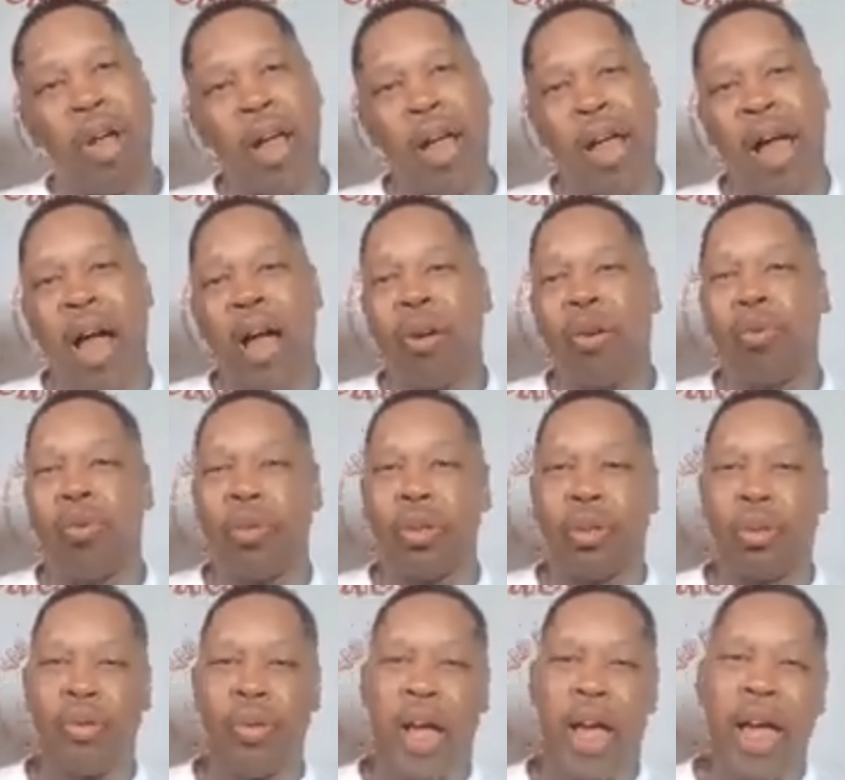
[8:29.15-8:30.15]
I don't want
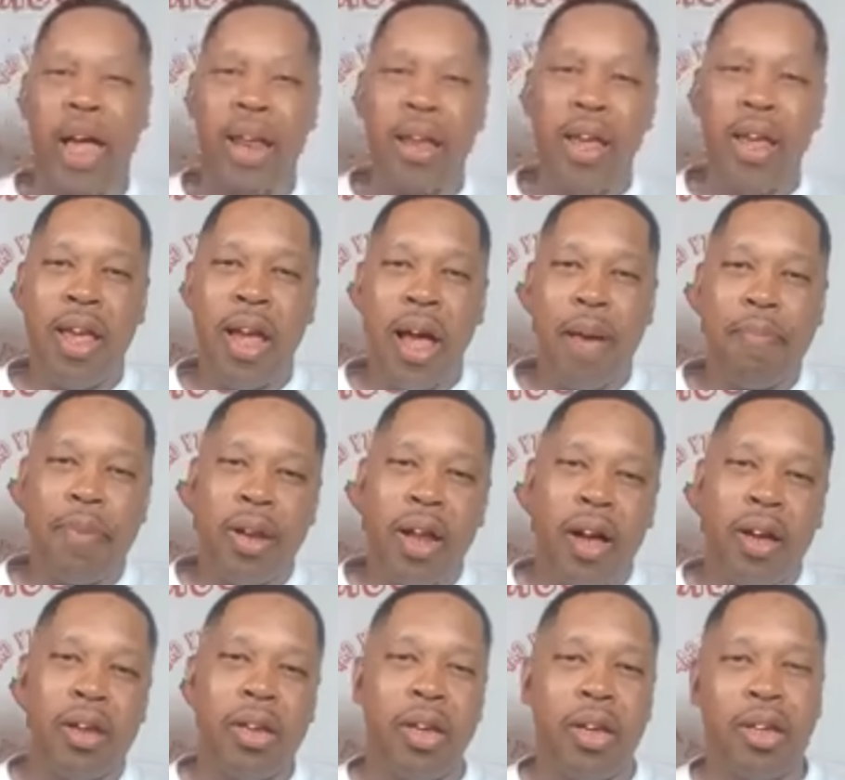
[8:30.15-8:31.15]
to do that. I've been out
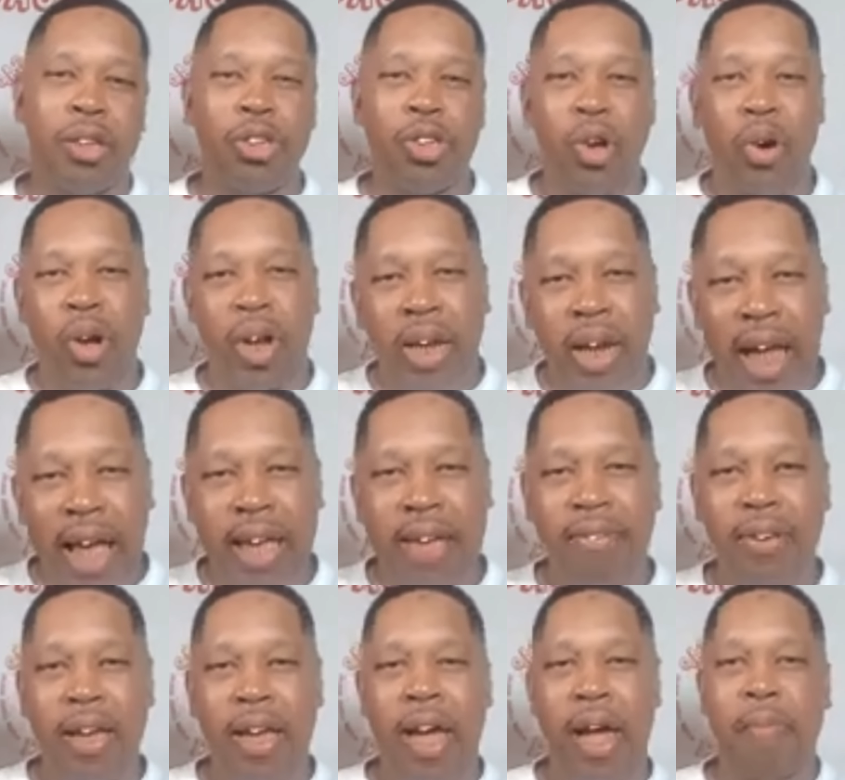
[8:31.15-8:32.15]
here enjoying life.
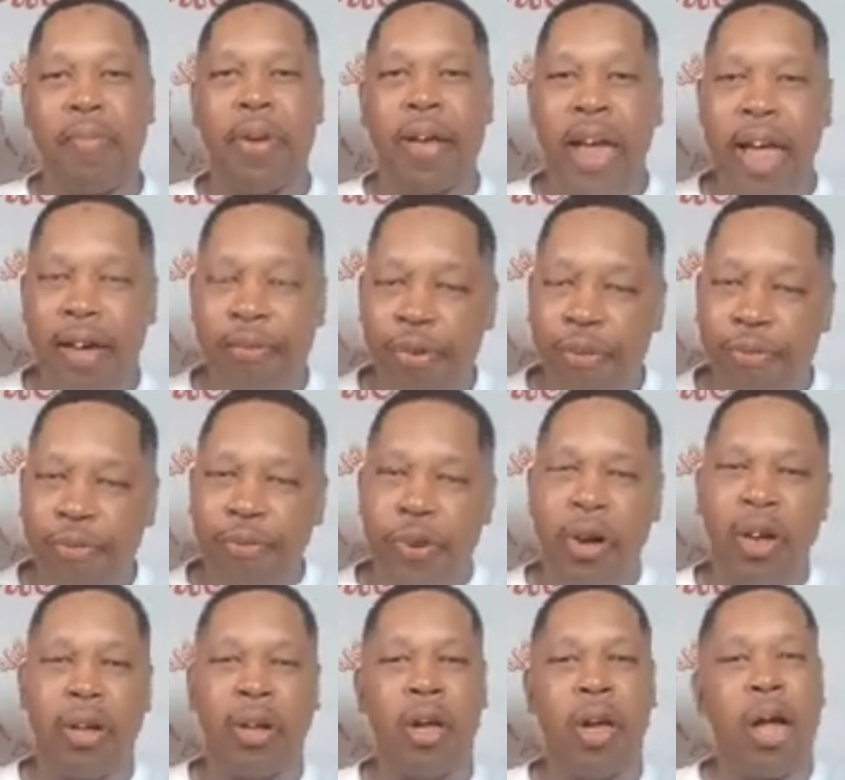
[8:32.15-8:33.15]
I've been having
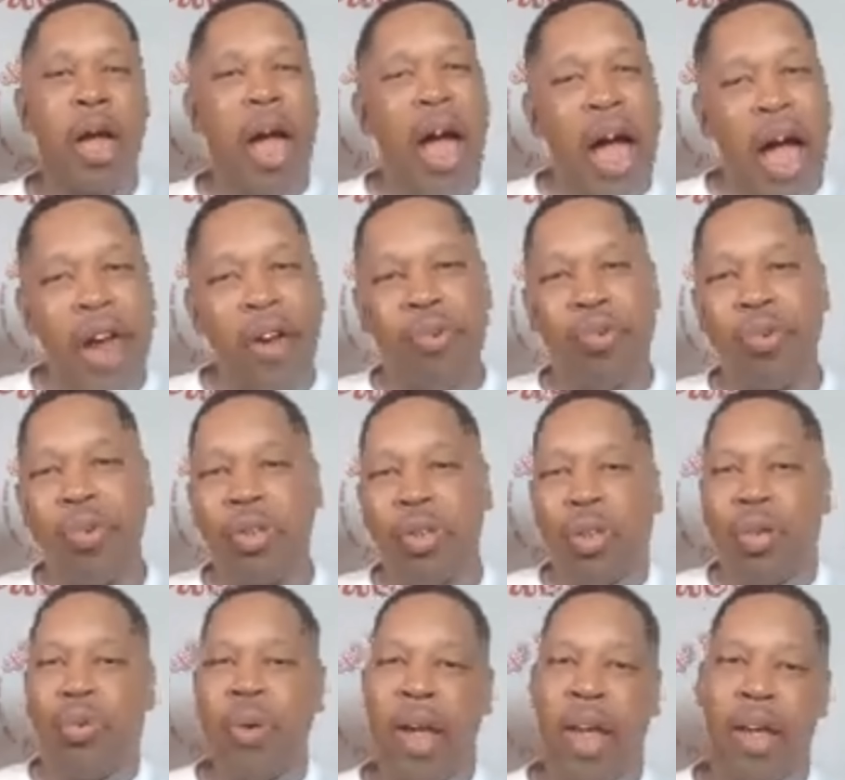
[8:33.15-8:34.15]
fun. I don't want to
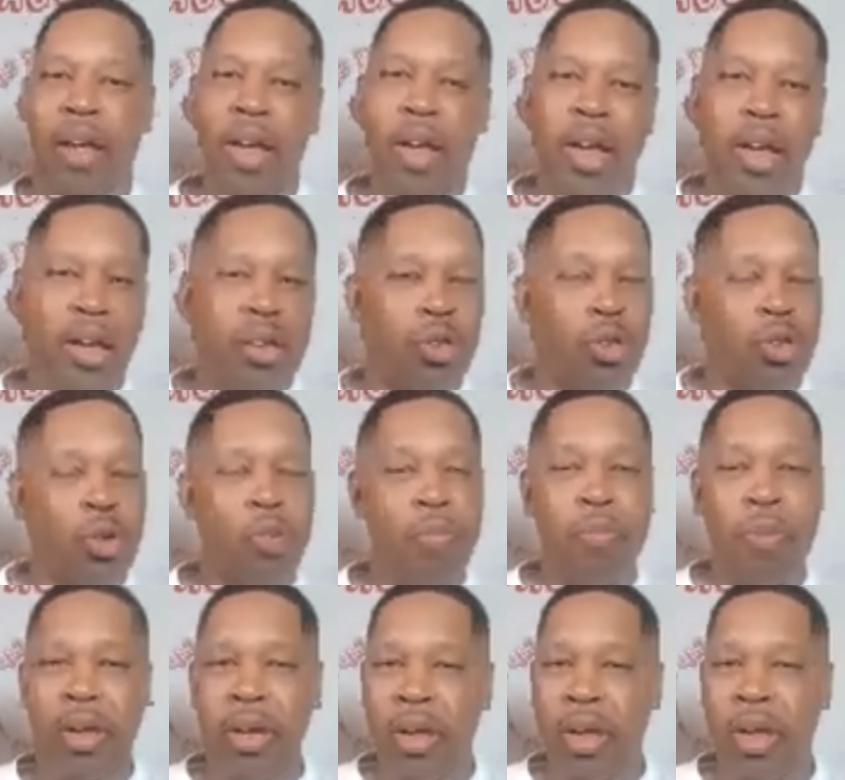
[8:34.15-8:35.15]
do that. It's too
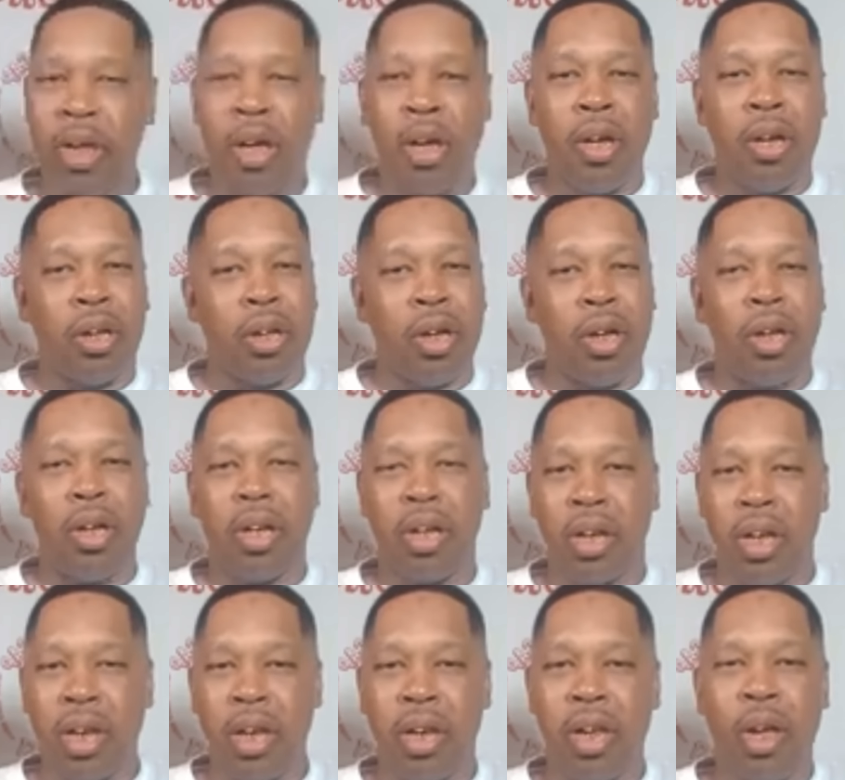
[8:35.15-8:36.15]
many good
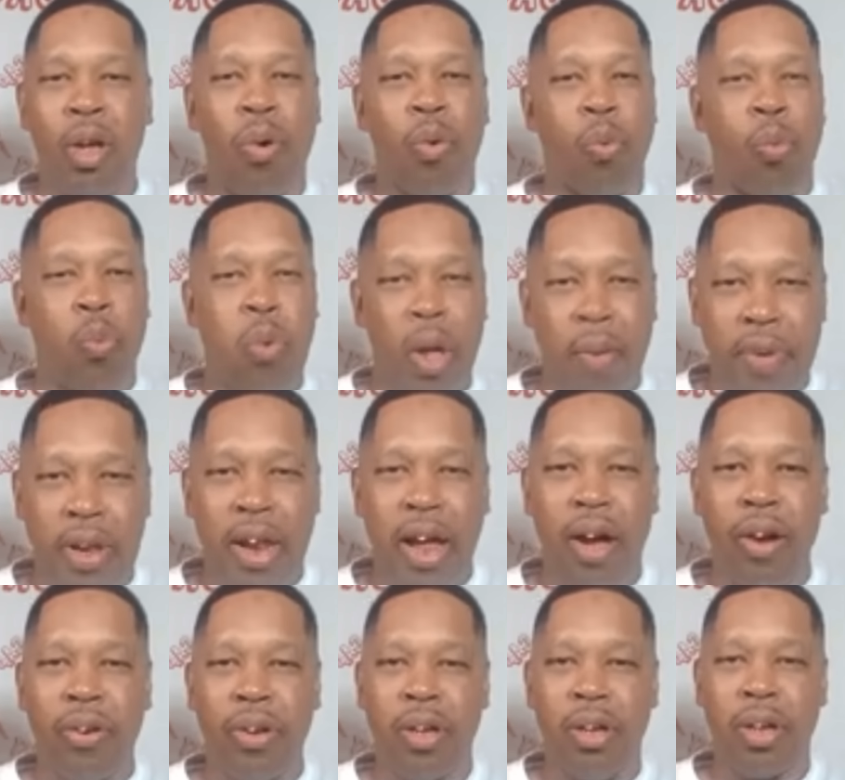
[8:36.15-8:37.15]
looking women
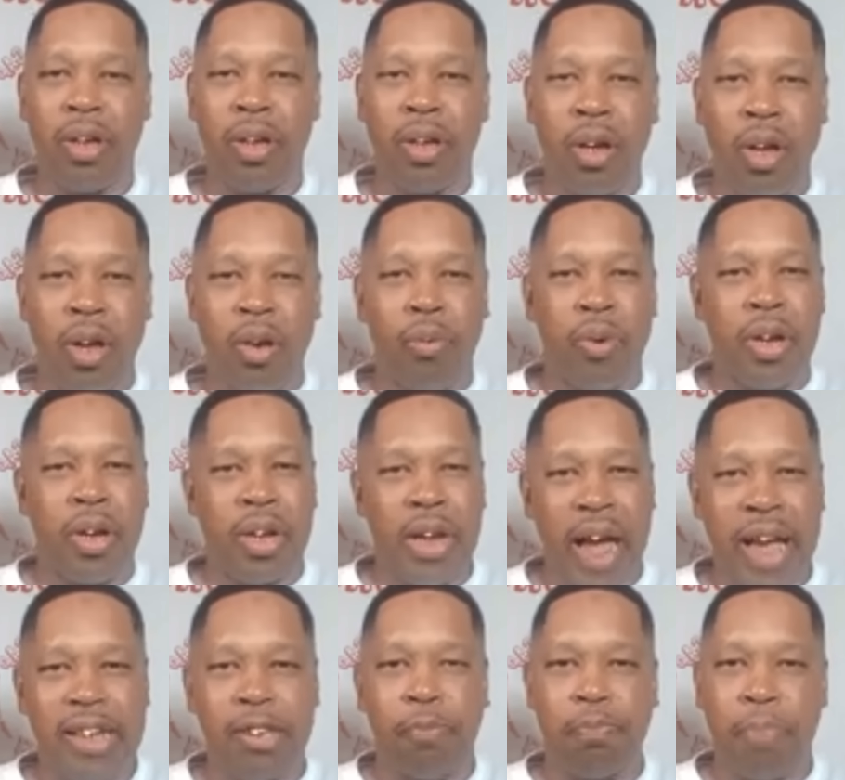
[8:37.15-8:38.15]
out here with
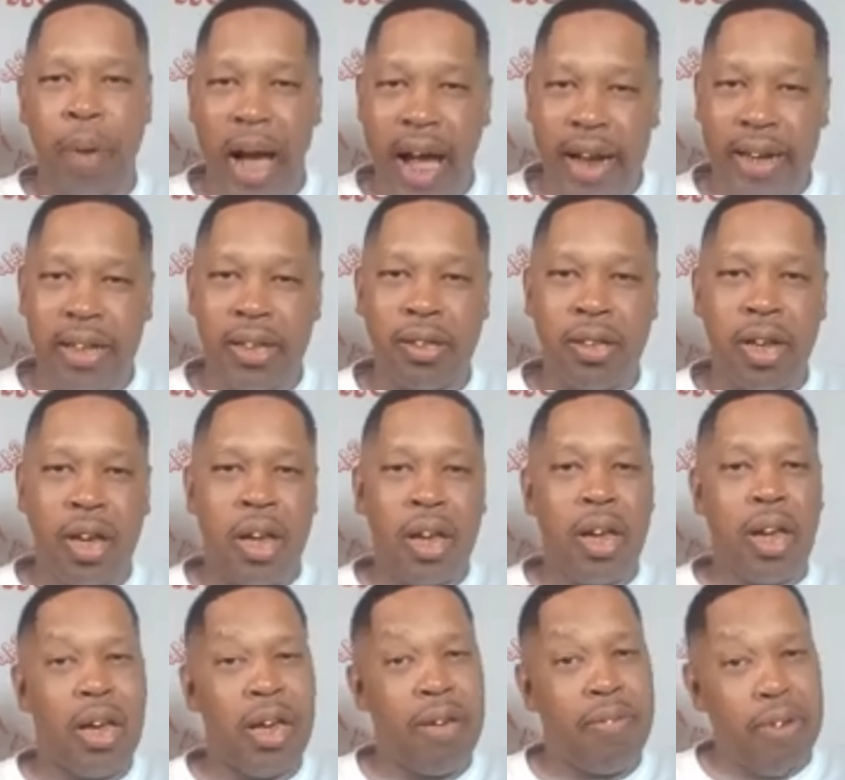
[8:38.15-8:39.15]
nice bodies
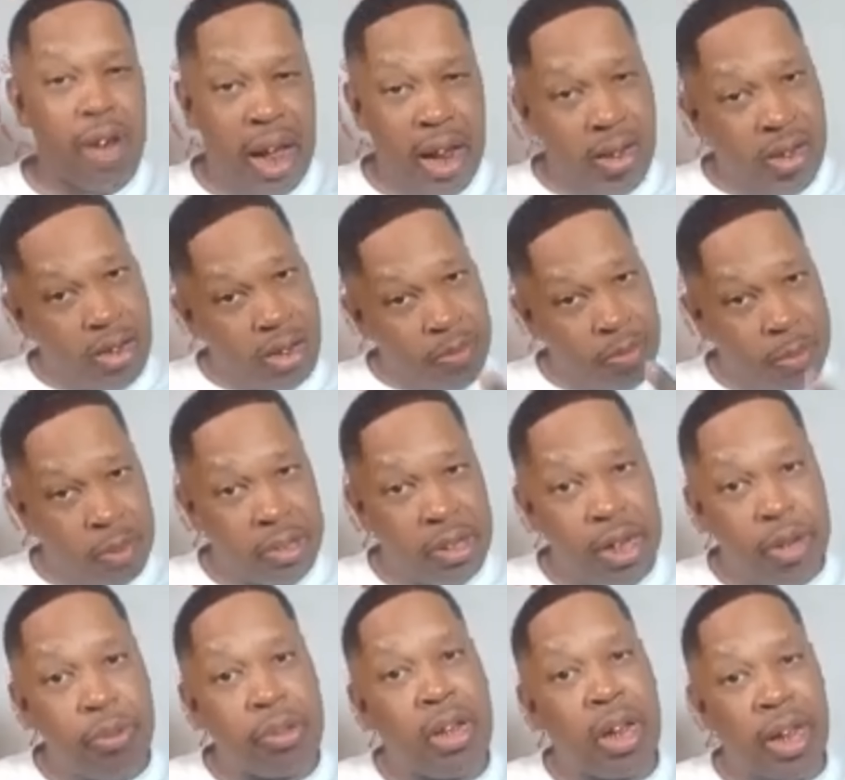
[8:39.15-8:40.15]
and even the
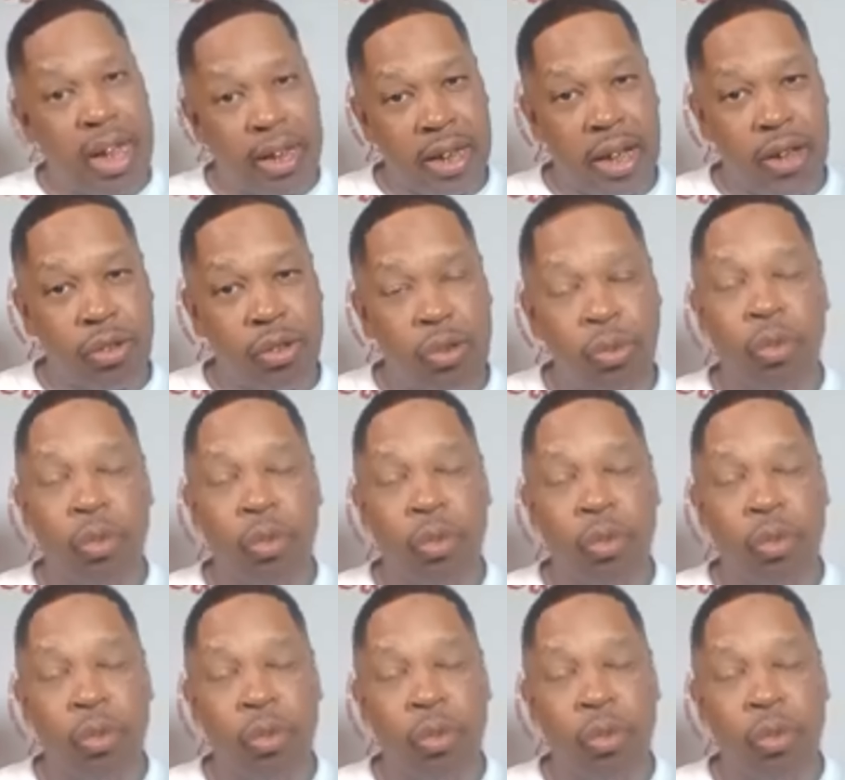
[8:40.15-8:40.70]
petite ones I like y'all too.